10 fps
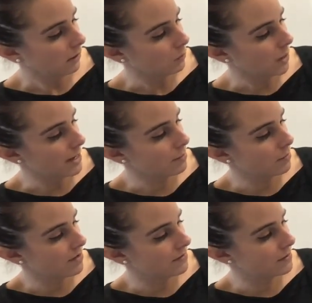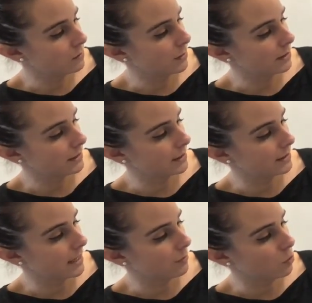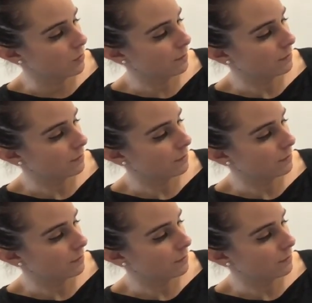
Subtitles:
right above where it says label,